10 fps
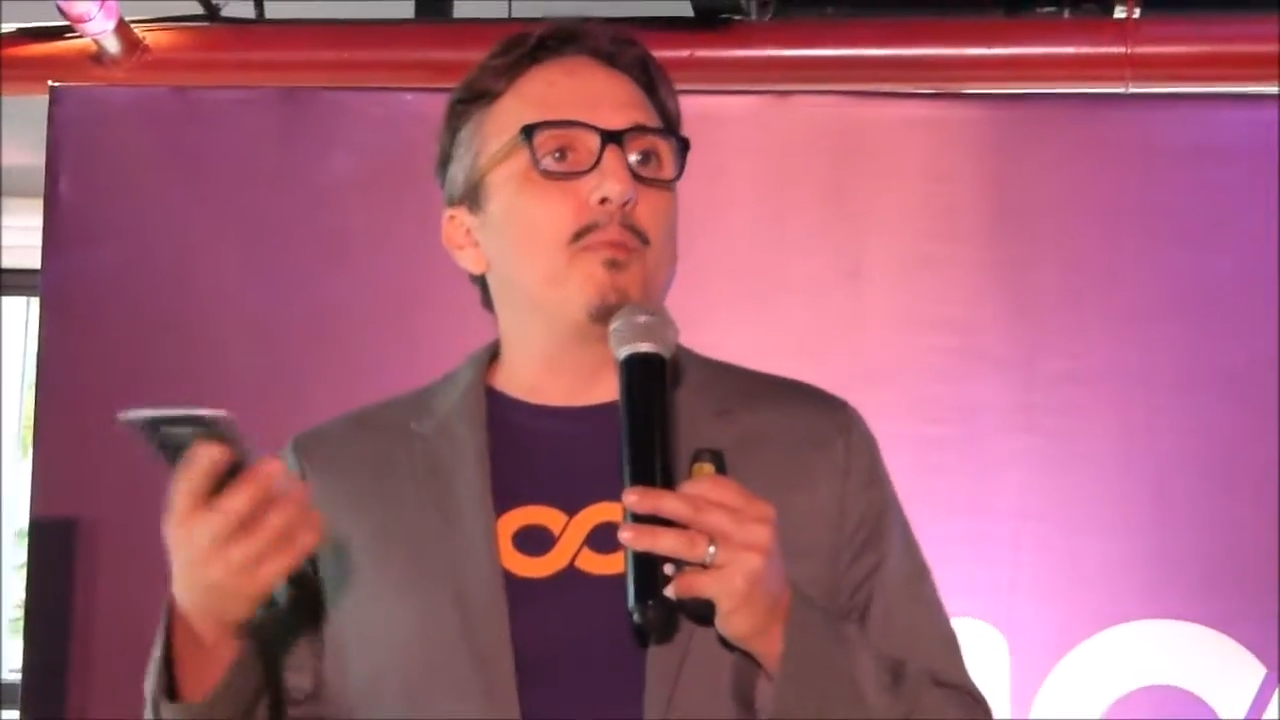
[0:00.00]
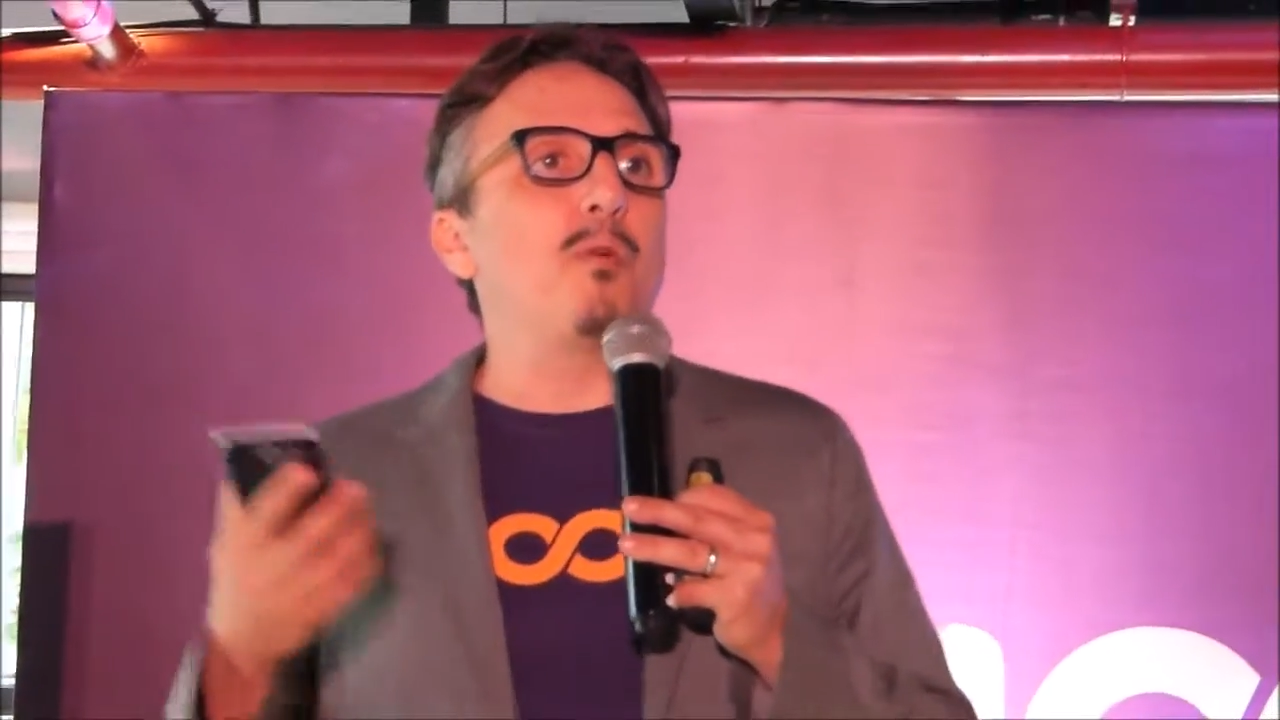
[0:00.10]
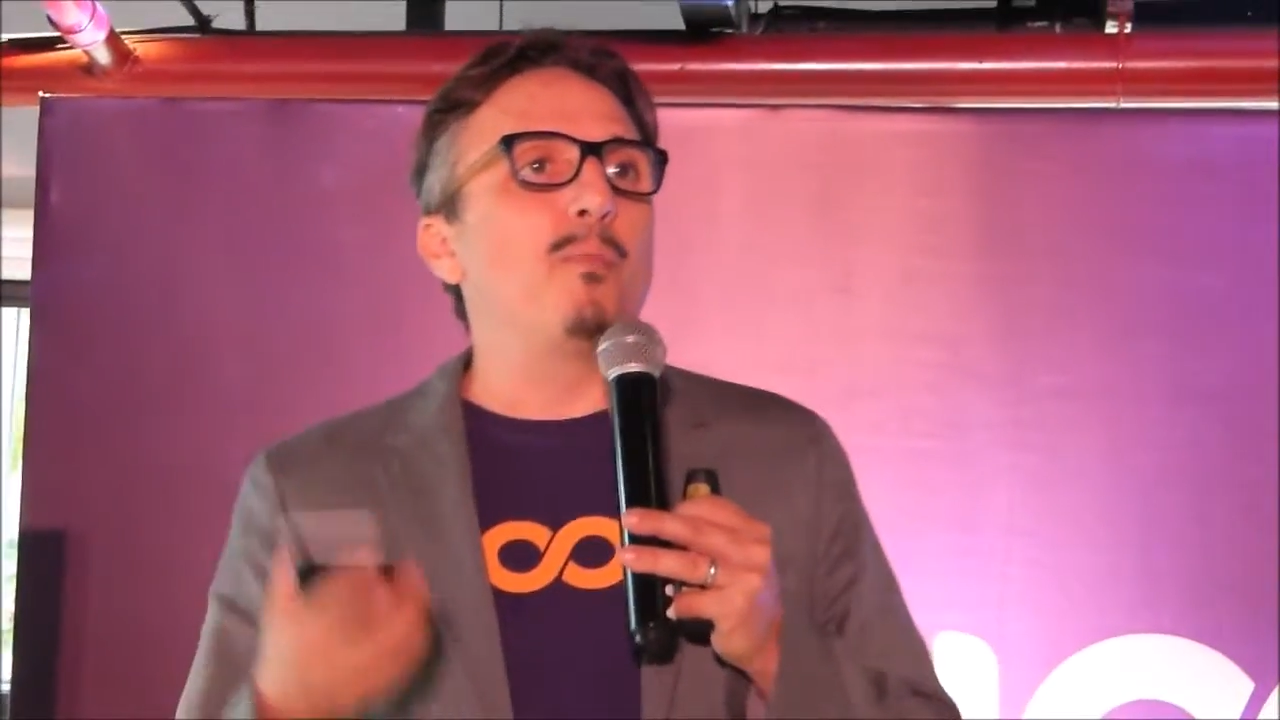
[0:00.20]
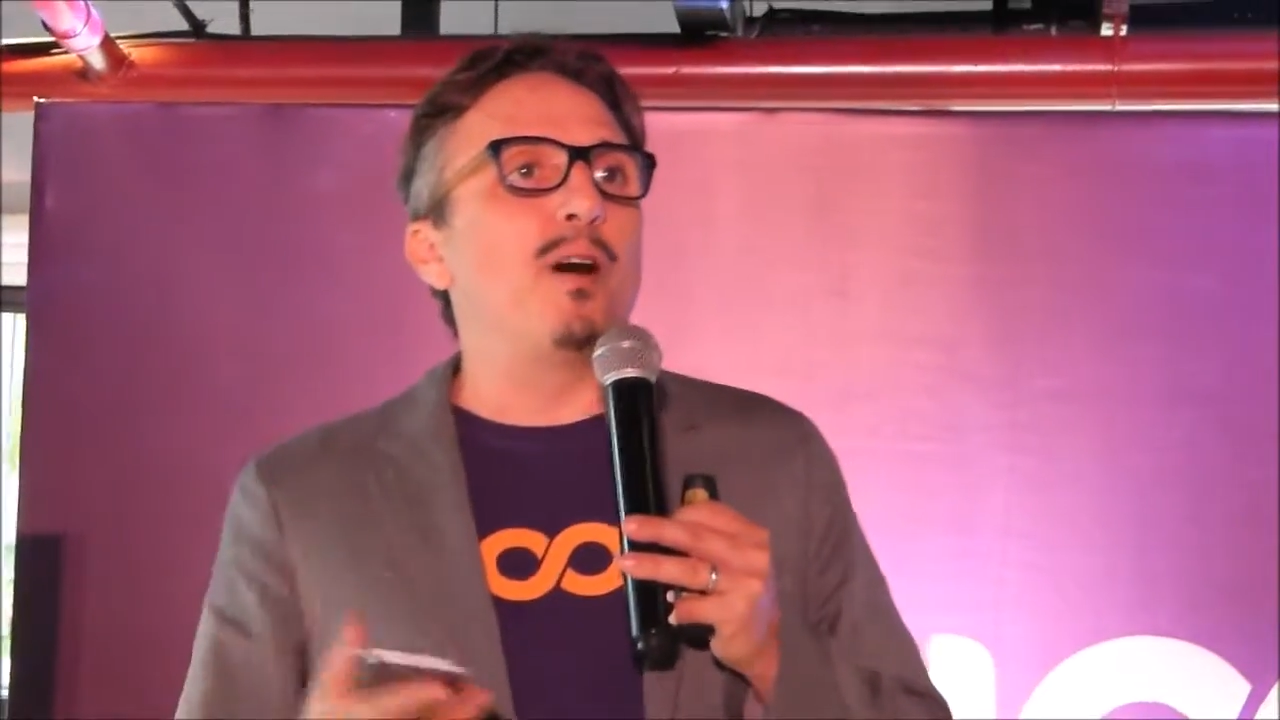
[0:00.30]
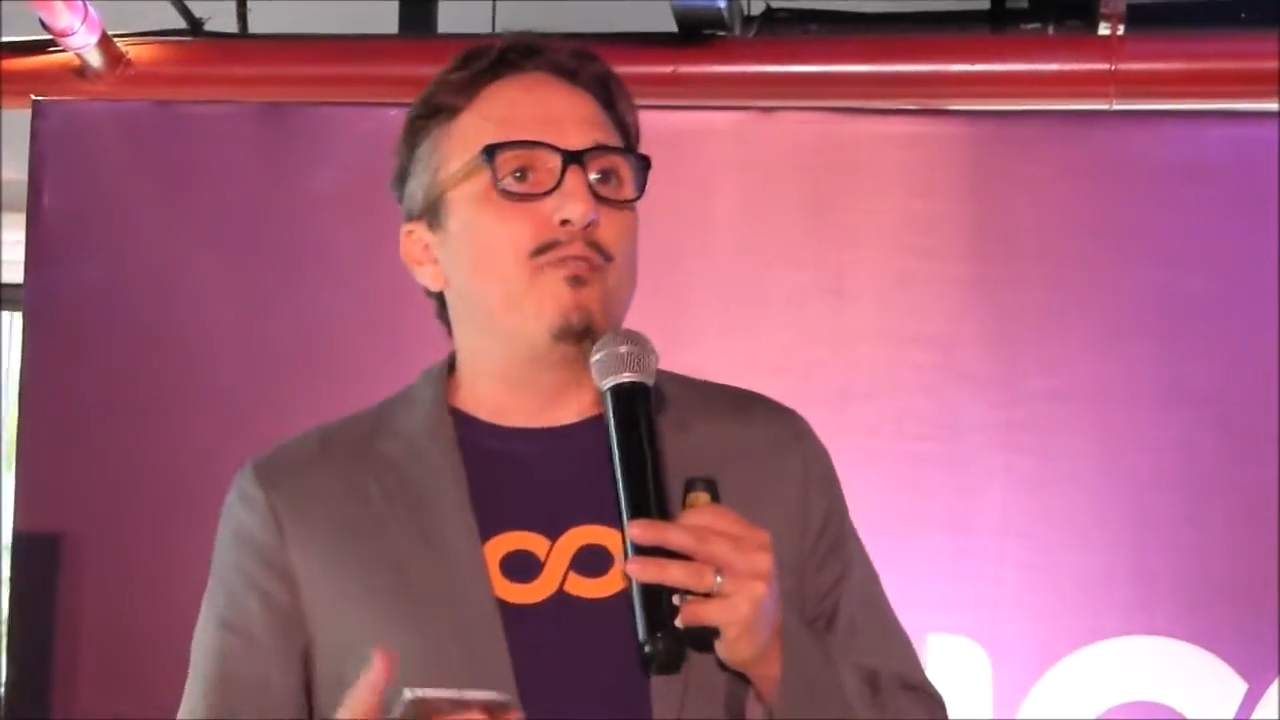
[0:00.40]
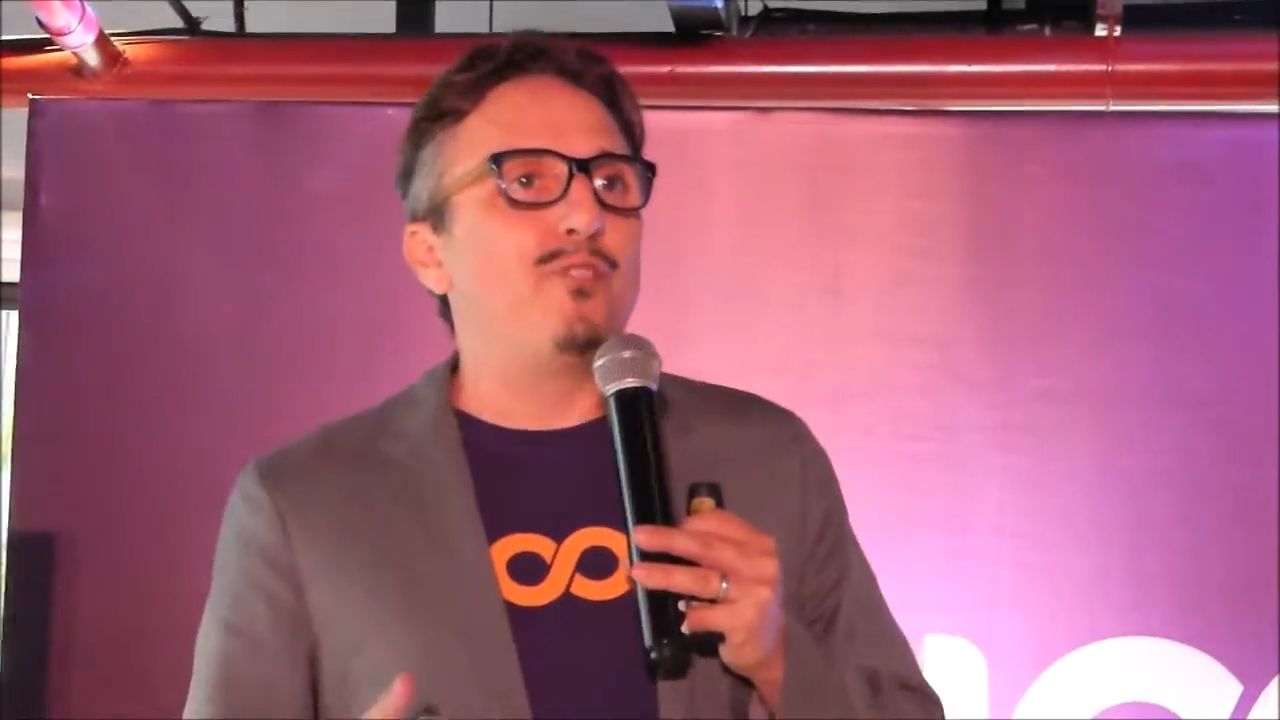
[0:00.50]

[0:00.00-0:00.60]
a mobile